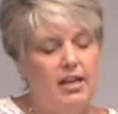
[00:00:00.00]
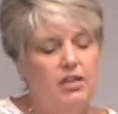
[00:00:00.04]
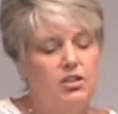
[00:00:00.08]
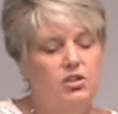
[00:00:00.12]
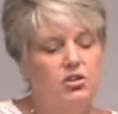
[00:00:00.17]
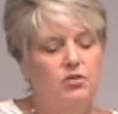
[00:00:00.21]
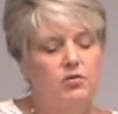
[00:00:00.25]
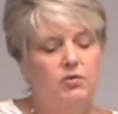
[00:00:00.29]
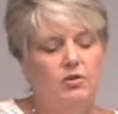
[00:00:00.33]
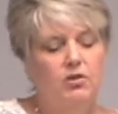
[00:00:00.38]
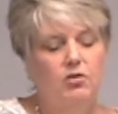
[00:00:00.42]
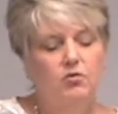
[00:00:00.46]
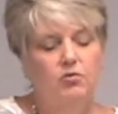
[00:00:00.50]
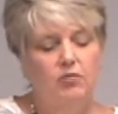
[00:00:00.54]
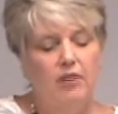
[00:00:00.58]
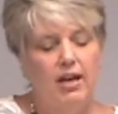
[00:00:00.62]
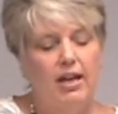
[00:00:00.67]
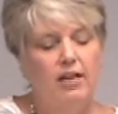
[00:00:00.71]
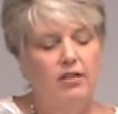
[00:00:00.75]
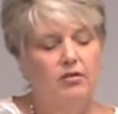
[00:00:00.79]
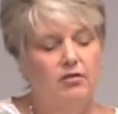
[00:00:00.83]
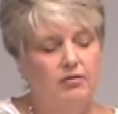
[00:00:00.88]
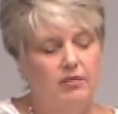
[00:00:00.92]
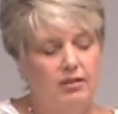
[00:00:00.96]
into a
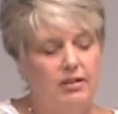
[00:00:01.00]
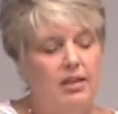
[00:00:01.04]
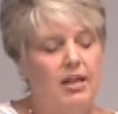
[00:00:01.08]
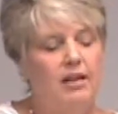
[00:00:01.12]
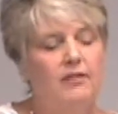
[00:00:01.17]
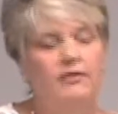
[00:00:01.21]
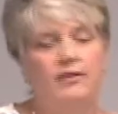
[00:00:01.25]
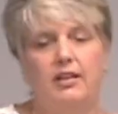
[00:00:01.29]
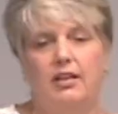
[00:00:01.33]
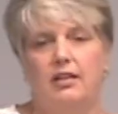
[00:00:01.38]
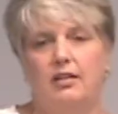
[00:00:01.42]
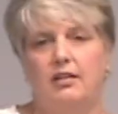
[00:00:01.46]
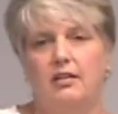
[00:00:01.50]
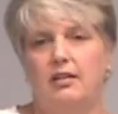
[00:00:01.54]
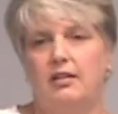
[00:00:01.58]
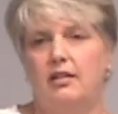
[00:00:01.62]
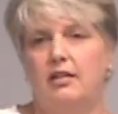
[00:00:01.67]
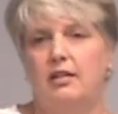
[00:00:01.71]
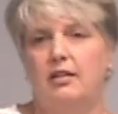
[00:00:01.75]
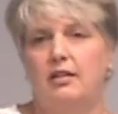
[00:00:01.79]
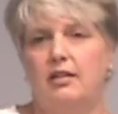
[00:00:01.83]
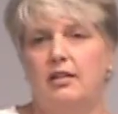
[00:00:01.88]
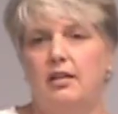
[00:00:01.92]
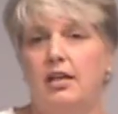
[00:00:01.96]
greater loving
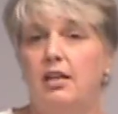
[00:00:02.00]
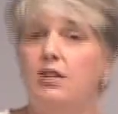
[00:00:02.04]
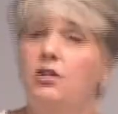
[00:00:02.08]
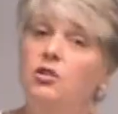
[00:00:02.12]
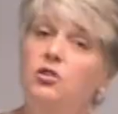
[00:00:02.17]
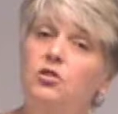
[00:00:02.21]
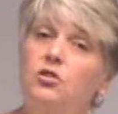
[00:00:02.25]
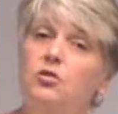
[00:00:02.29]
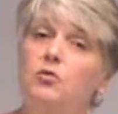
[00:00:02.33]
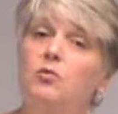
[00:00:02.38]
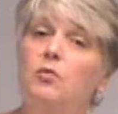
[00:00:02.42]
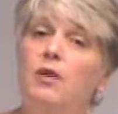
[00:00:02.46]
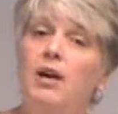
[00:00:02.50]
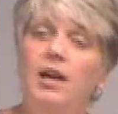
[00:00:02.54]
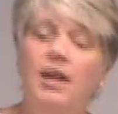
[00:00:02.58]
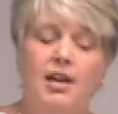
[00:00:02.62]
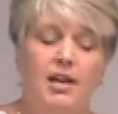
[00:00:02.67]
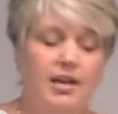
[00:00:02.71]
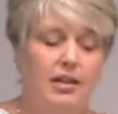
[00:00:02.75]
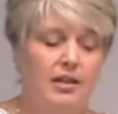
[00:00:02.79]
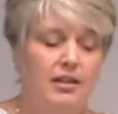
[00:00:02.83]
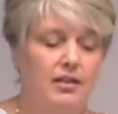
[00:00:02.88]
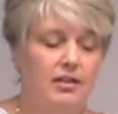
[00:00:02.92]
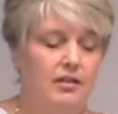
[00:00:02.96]
in a new
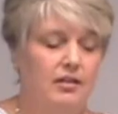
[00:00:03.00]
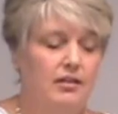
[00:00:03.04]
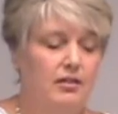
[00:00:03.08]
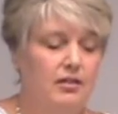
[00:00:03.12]
way?